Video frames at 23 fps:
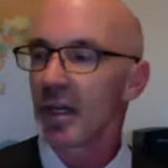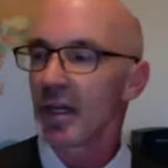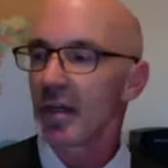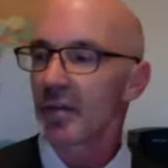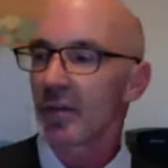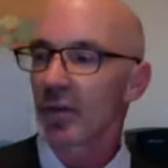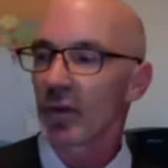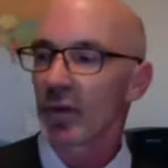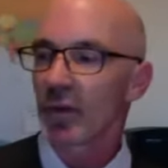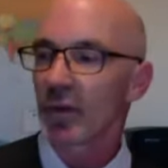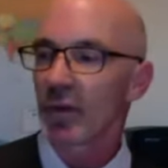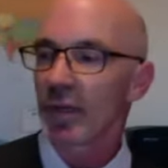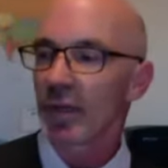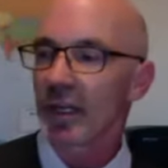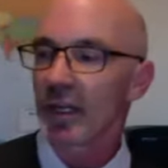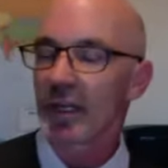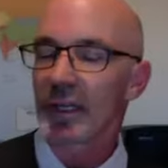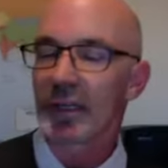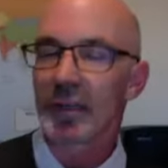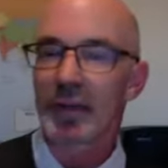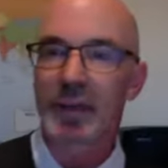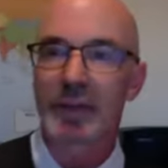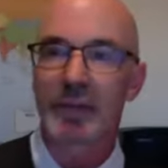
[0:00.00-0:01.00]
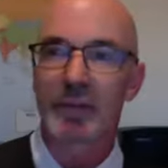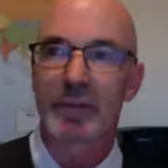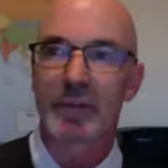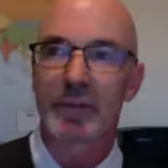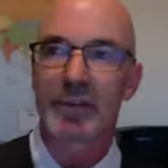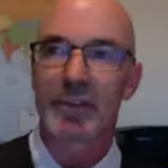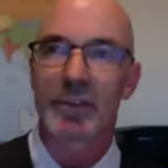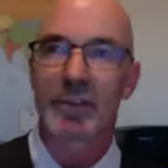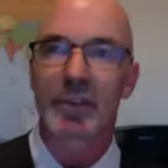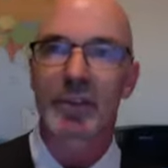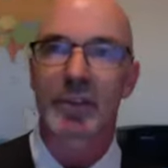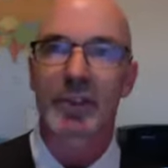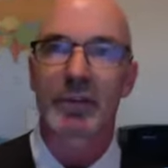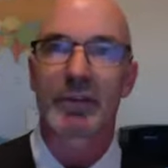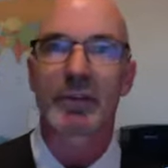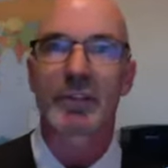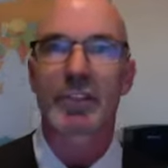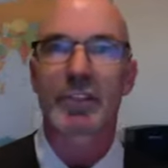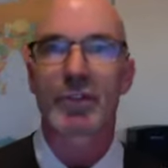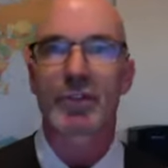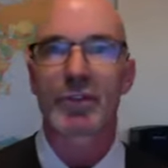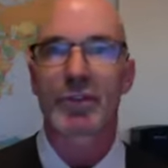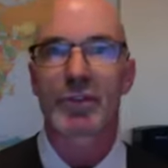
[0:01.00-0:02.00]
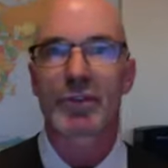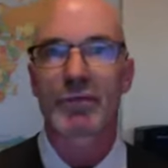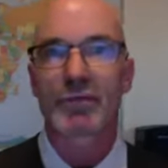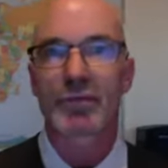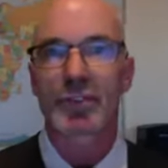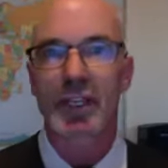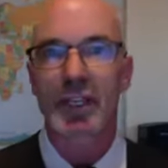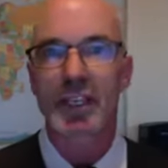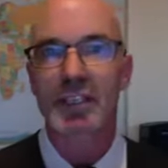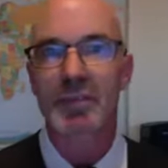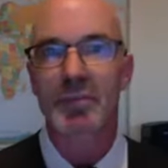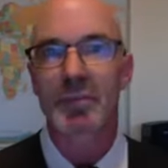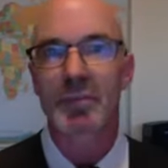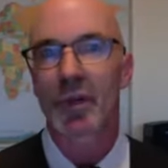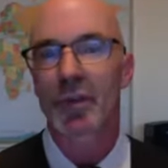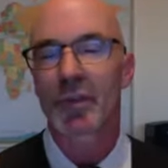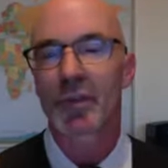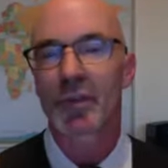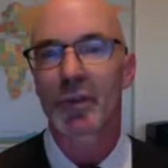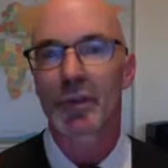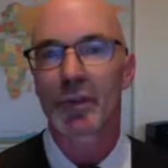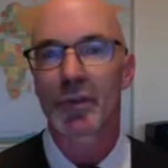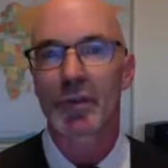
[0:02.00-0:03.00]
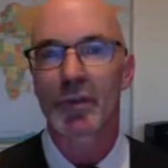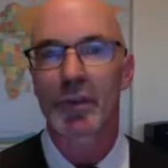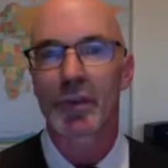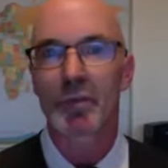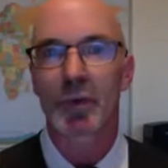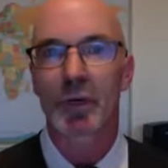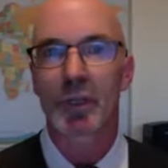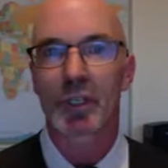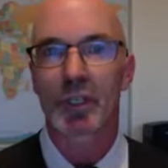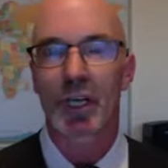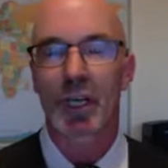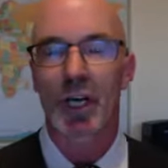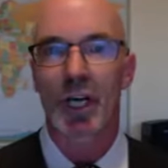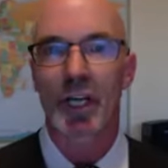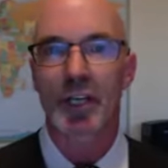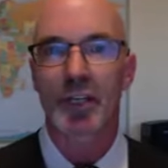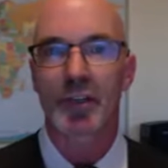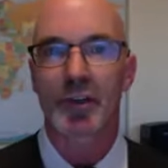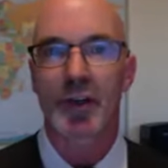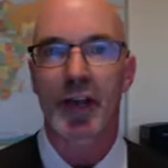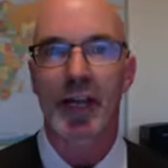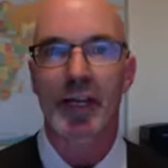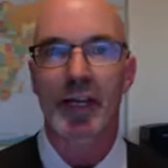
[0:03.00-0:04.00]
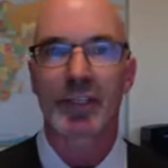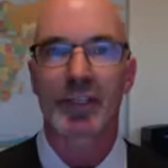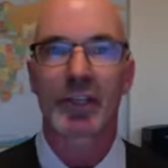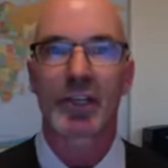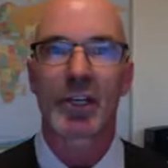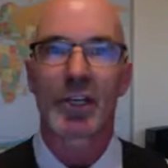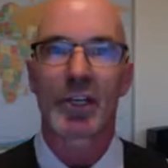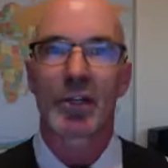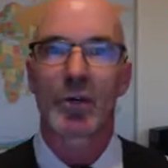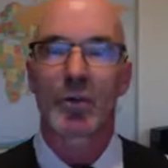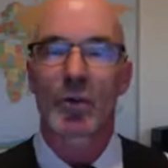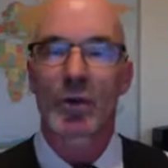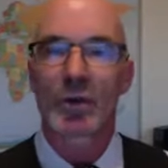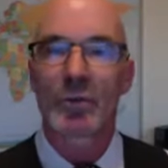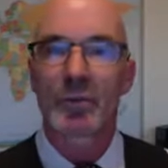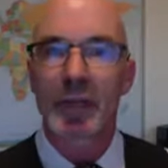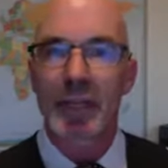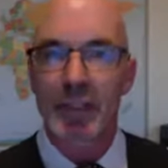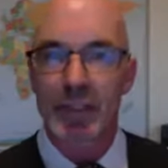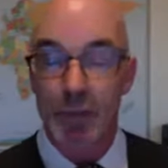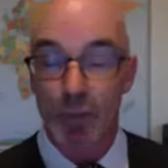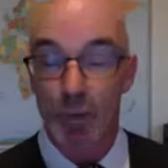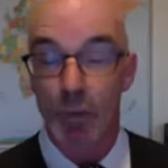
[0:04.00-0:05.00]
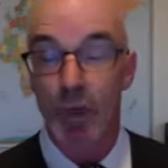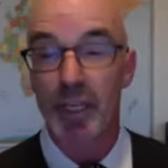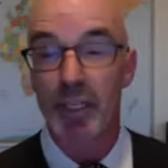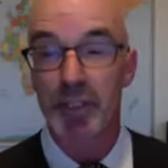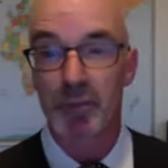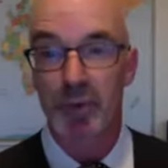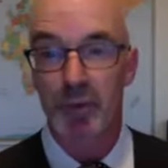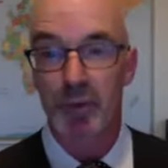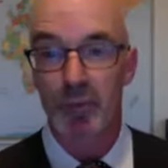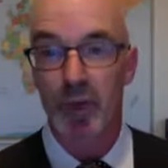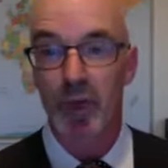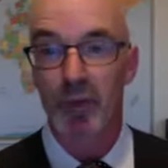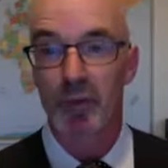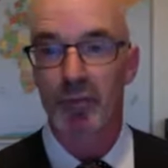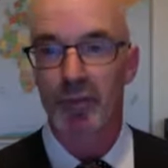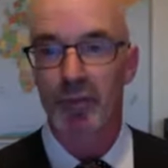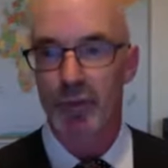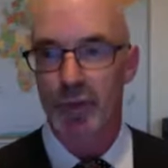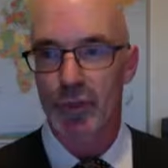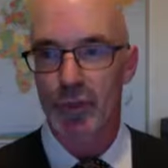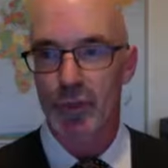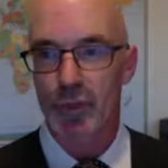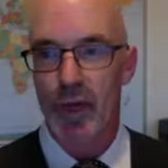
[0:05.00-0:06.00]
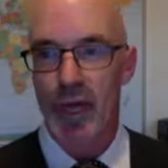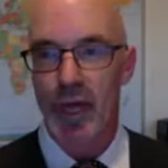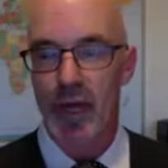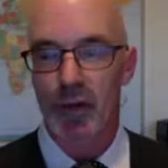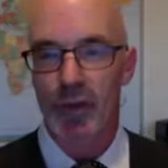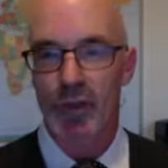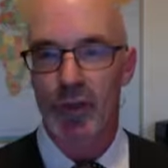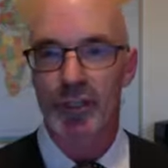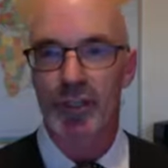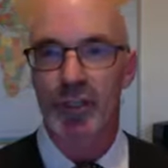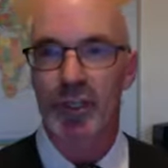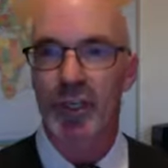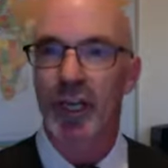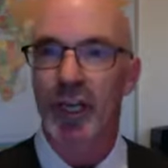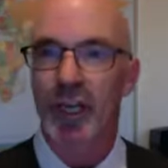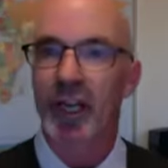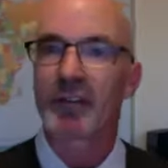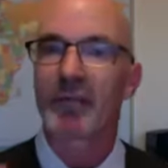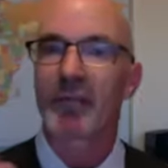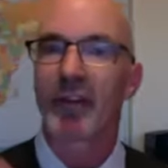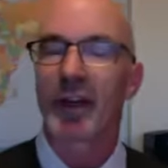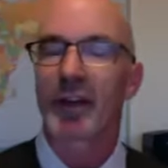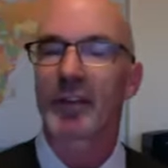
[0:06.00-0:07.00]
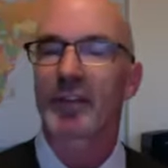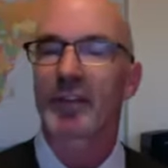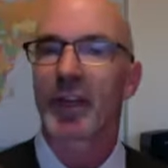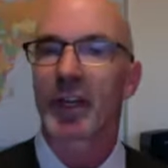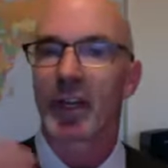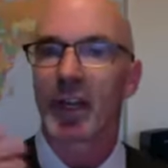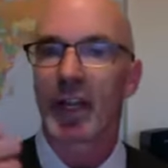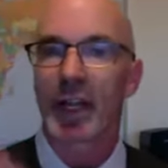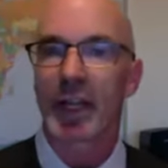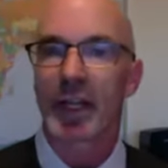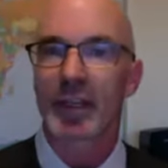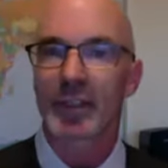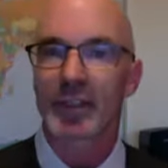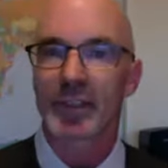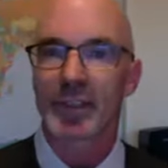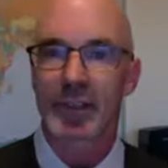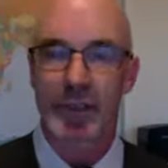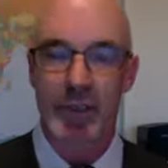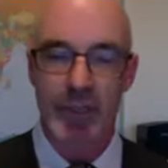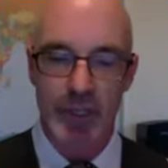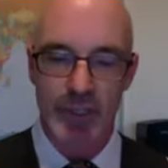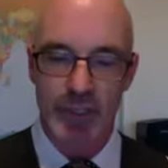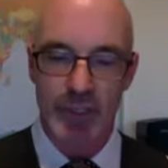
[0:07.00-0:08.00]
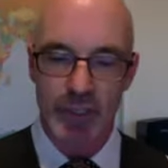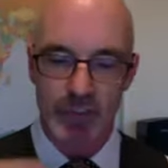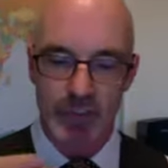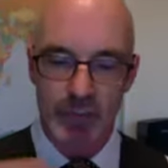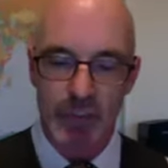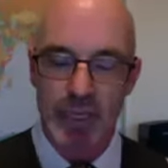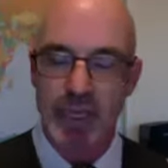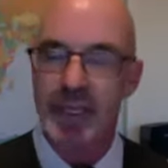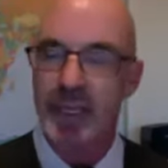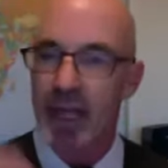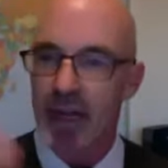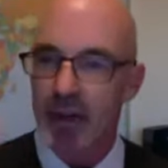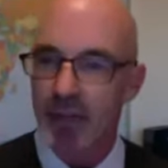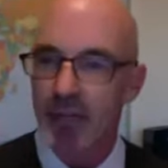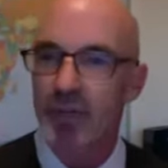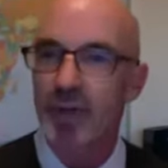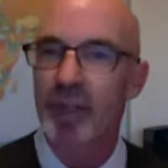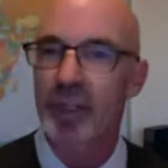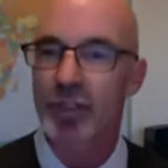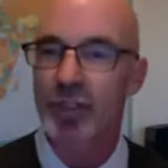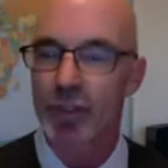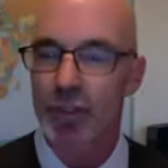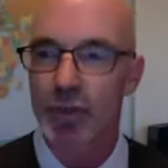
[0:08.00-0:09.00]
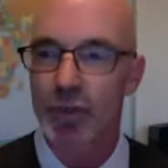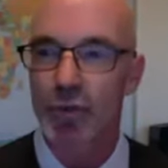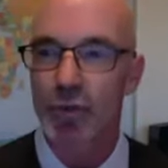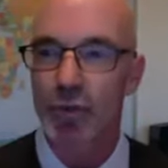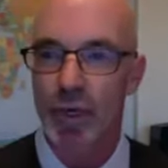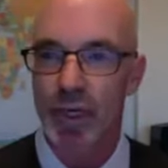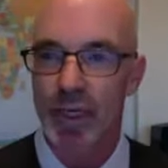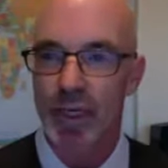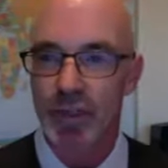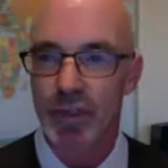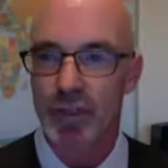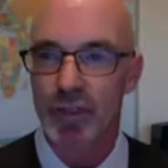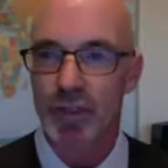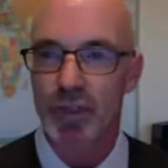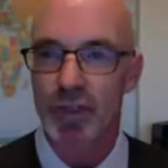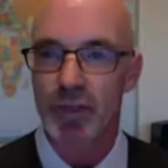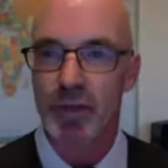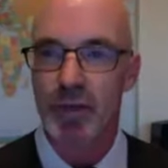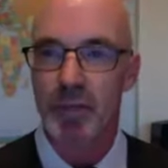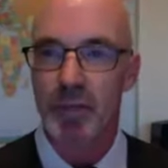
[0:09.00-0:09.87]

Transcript: for, if it's a, if it's a six-month or a three-month contract, we meet twice per month for two hours. And I invite the client to, to meet every two weeks.